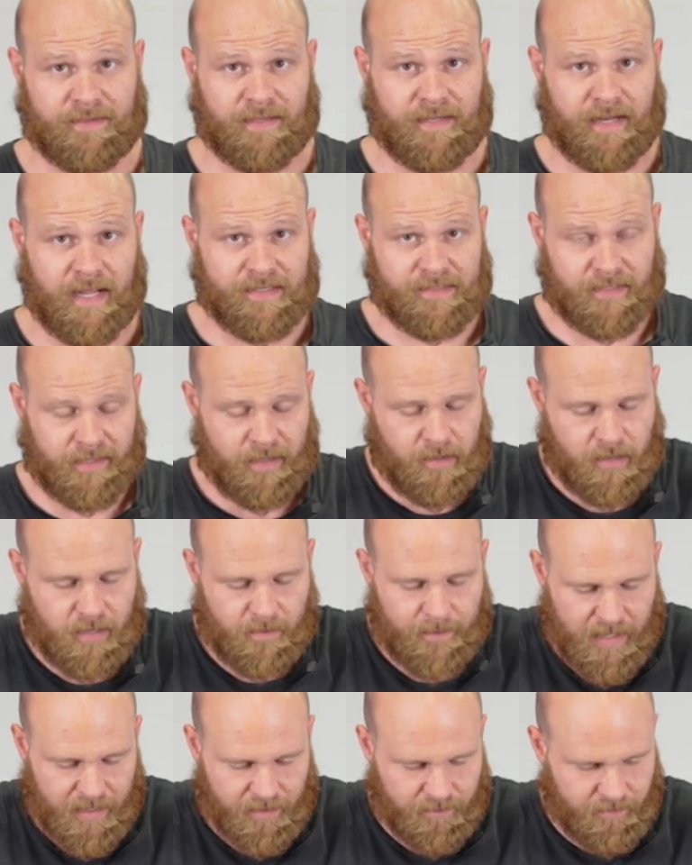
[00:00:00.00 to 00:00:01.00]
today's
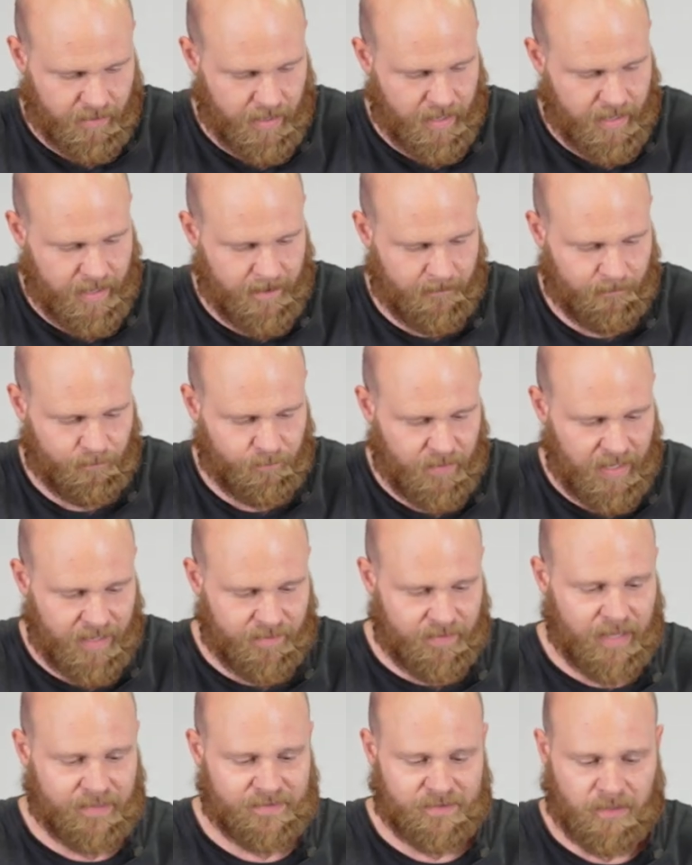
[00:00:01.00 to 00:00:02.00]
economy.
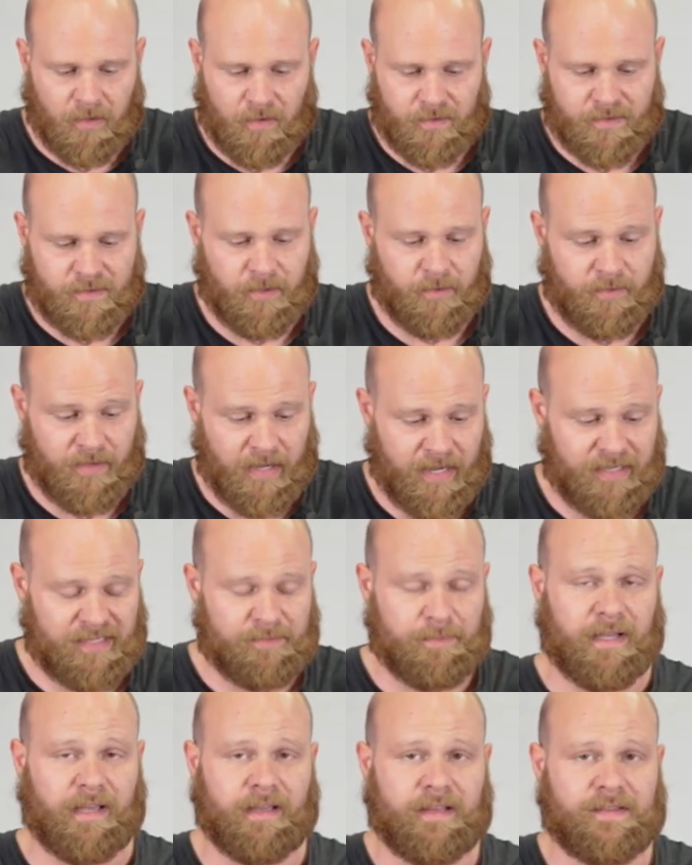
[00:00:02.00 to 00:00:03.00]
And that's also nice
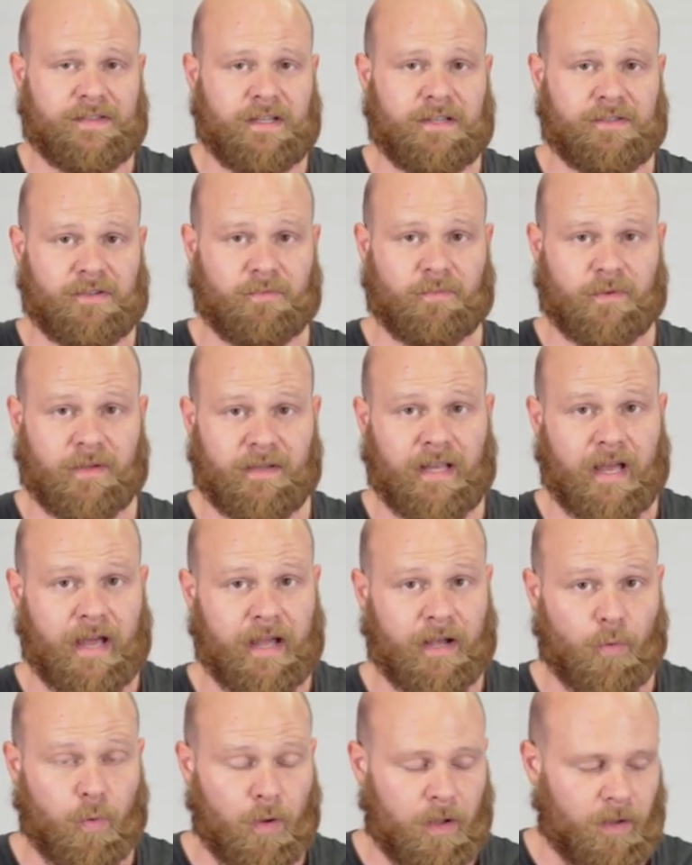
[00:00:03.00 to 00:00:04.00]
because these are really
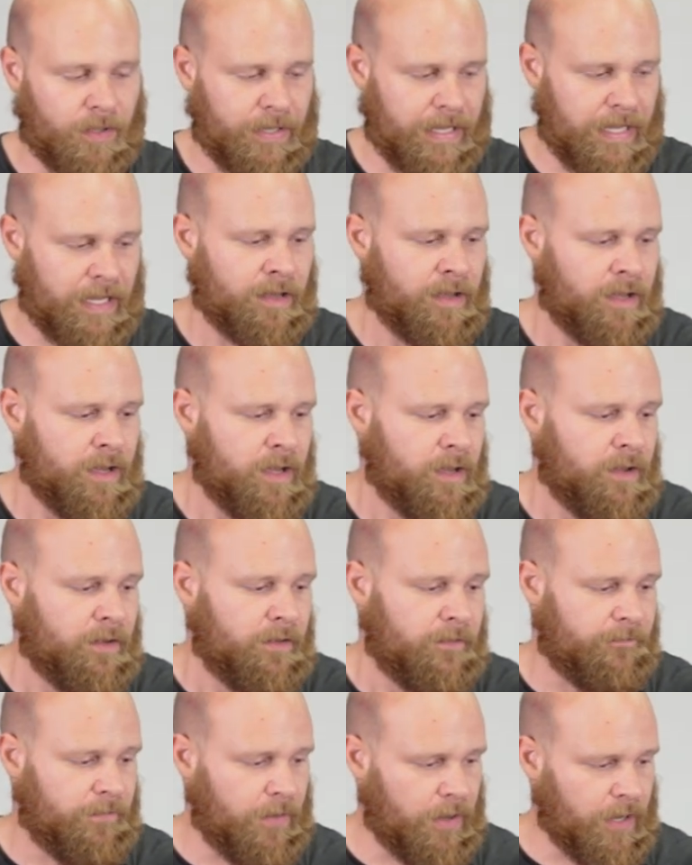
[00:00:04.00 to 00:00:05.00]
high quality,
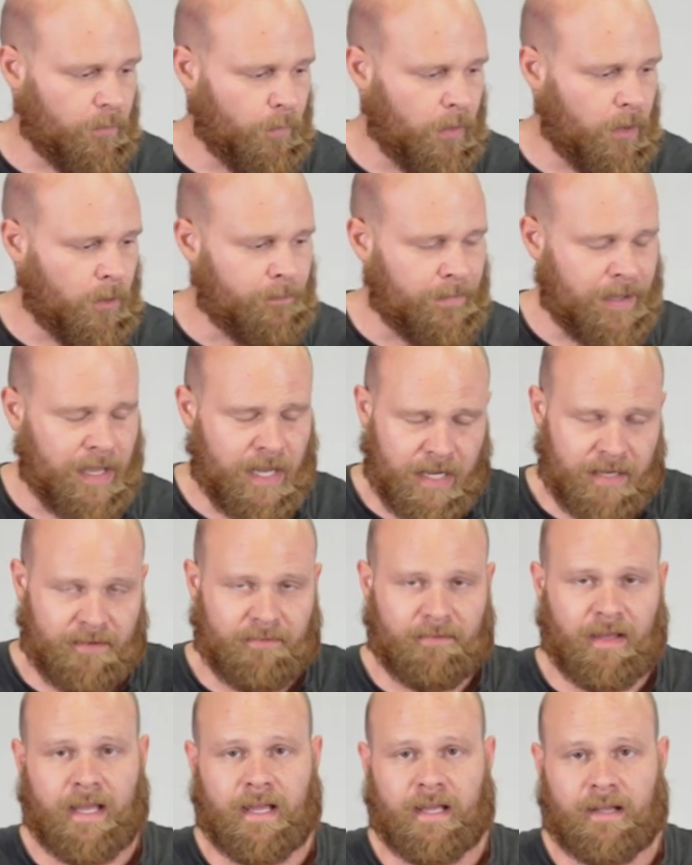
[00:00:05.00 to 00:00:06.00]
very well
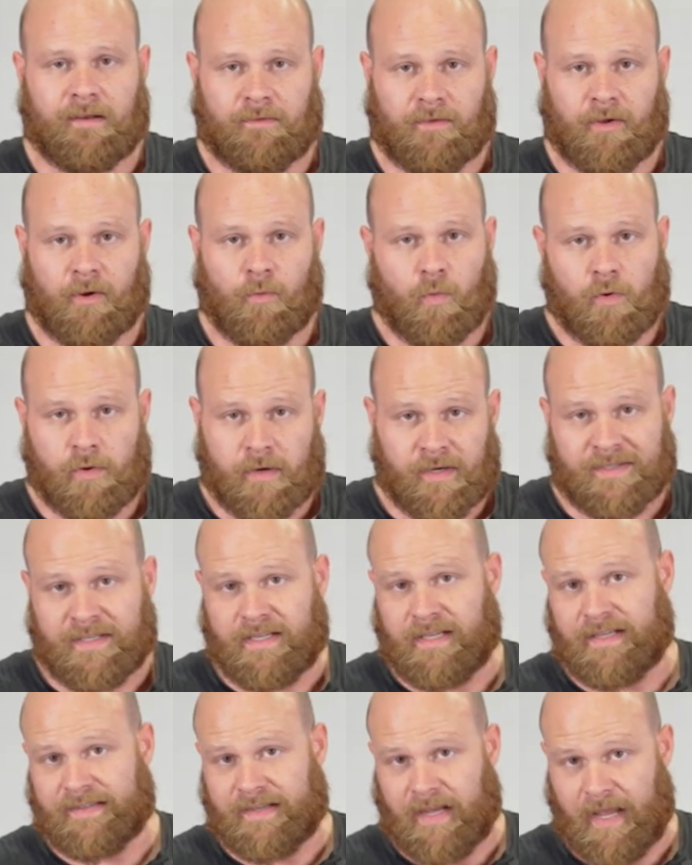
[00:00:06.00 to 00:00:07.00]
made, and their
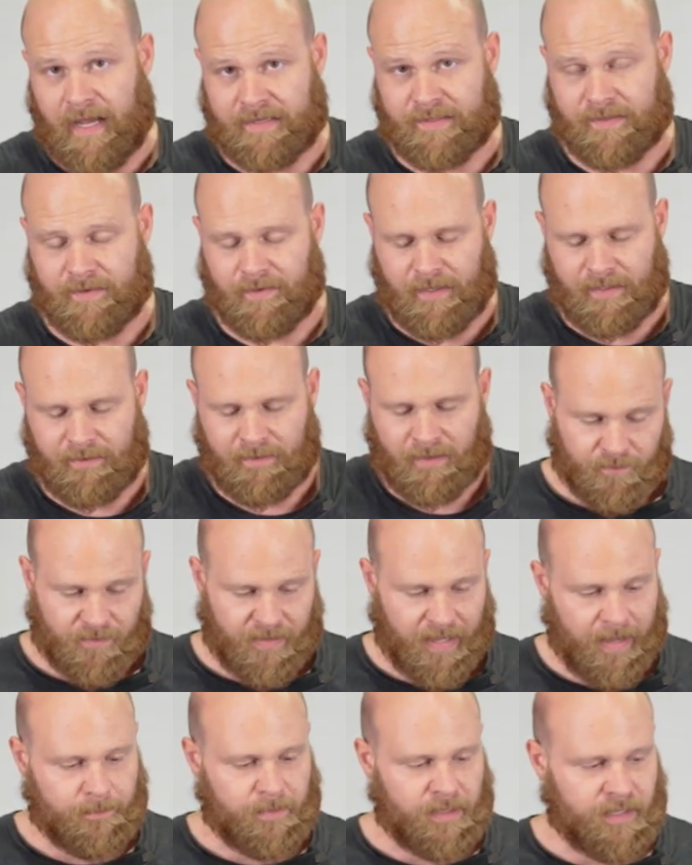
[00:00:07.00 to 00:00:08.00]
warranty is excellent.
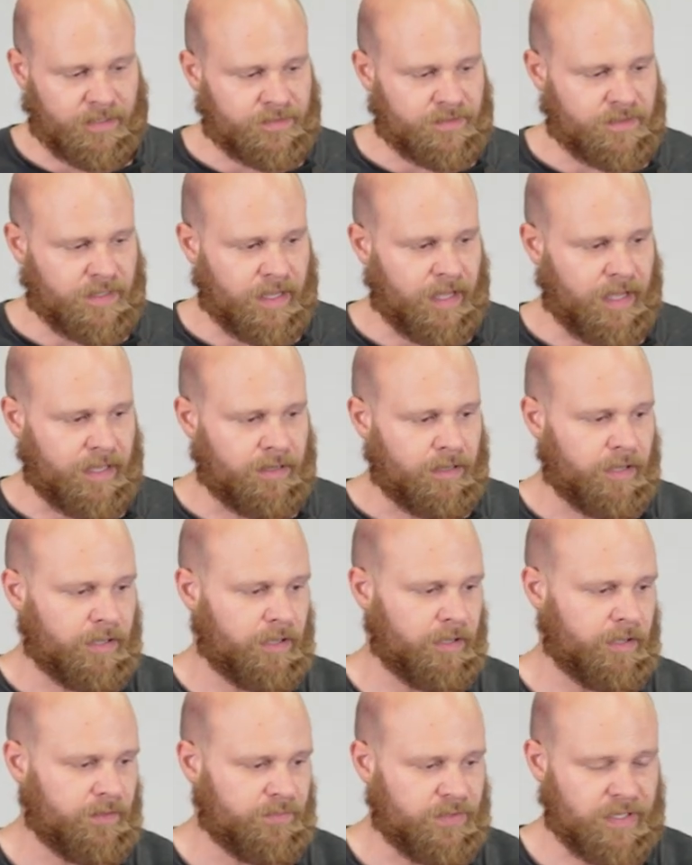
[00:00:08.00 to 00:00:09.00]
That being said,
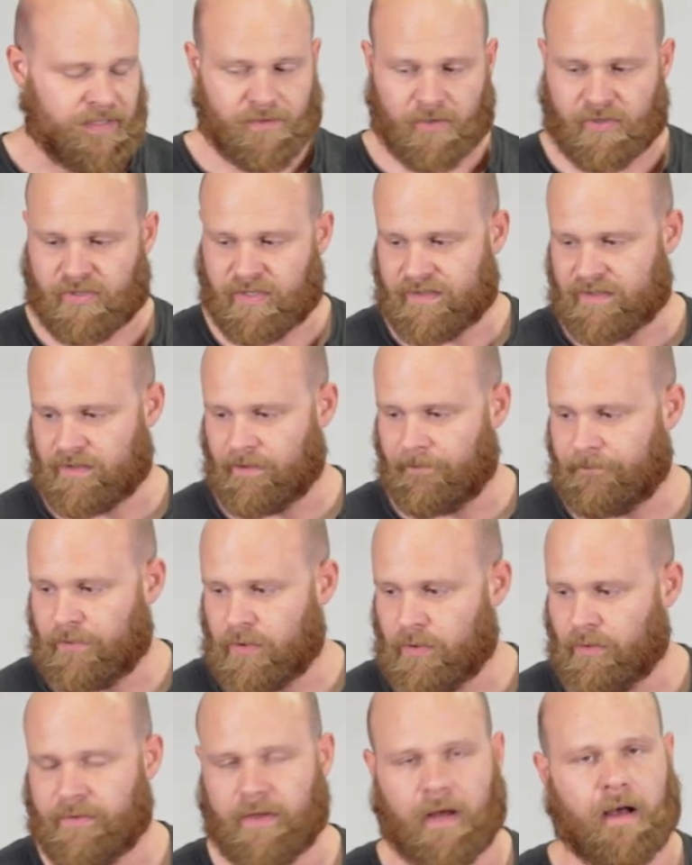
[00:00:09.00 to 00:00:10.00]
these are just a
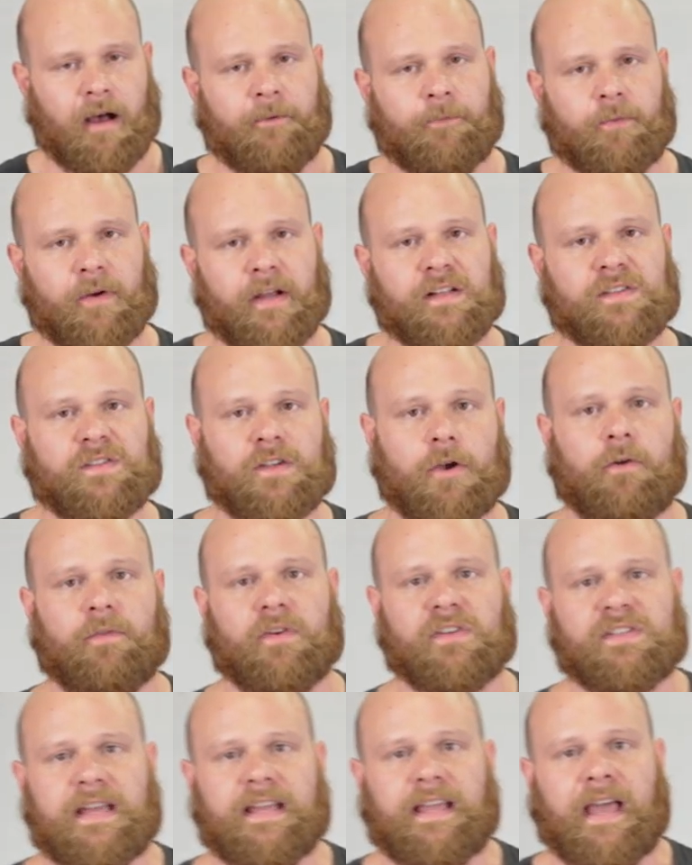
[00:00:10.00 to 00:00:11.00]
few of the offerings
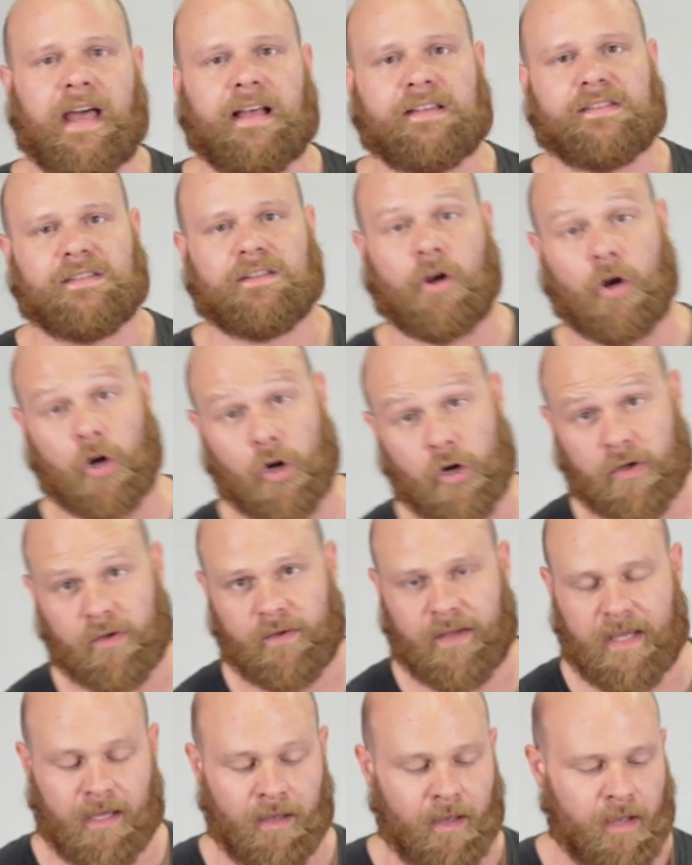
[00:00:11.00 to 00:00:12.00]
Overtake has
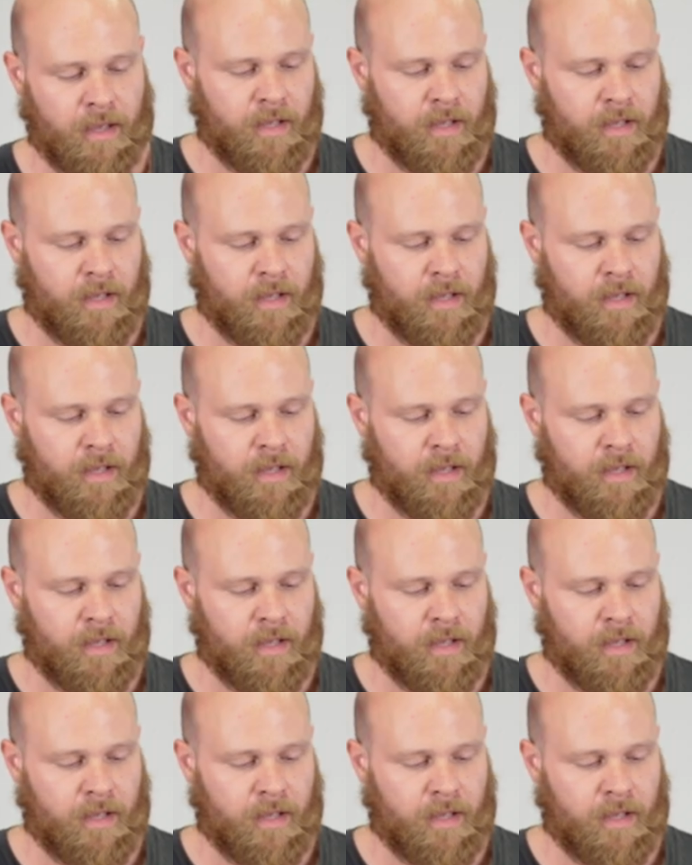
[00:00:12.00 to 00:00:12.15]
currently.